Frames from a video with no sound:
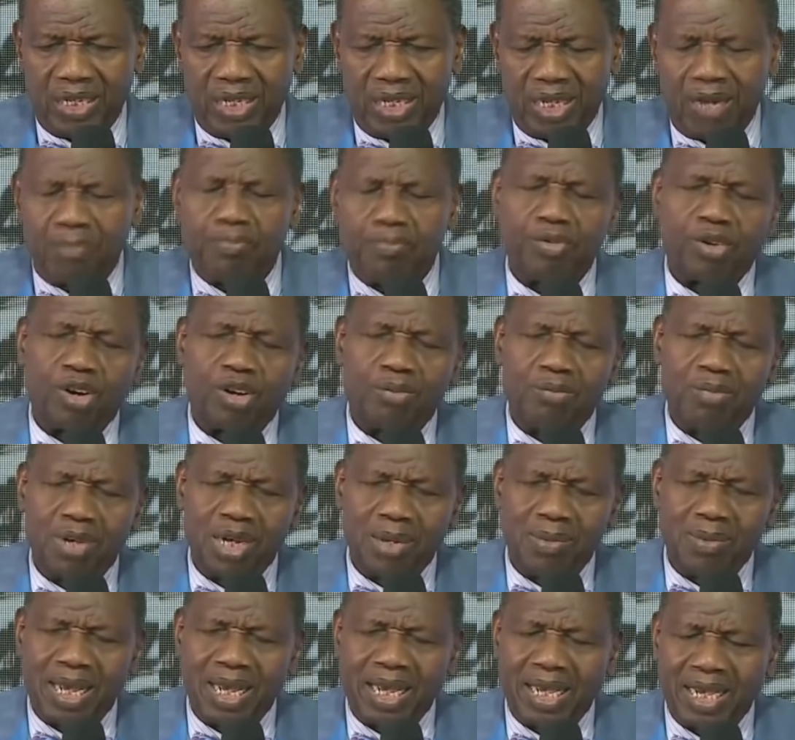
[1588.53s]
that
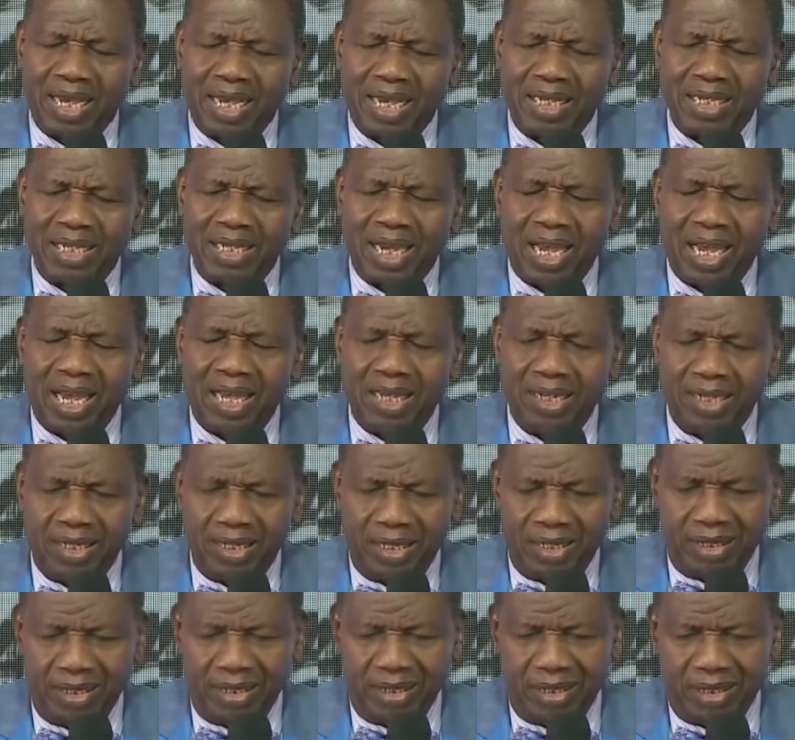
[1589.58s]
problem I can't
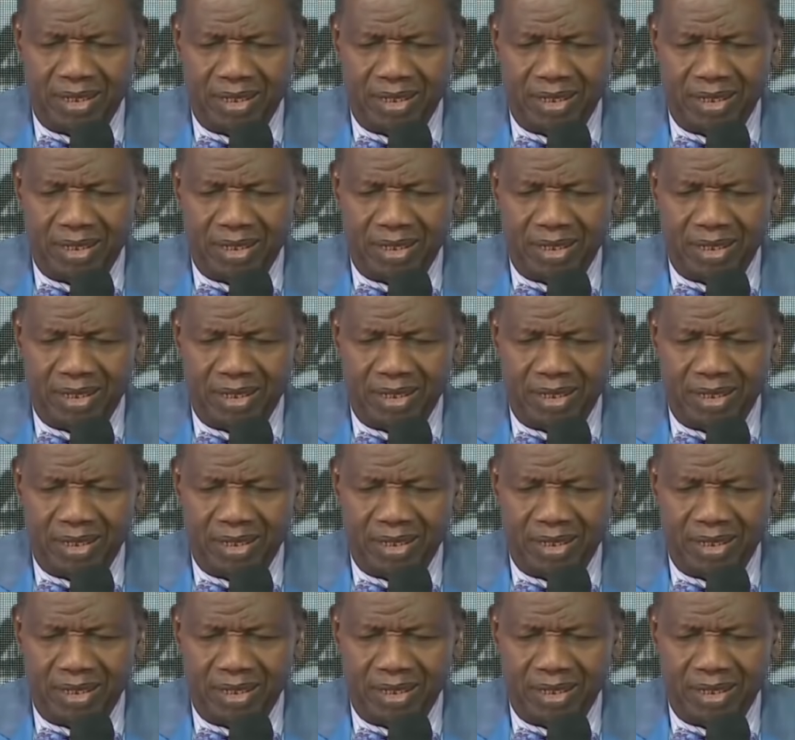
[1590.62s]
hide,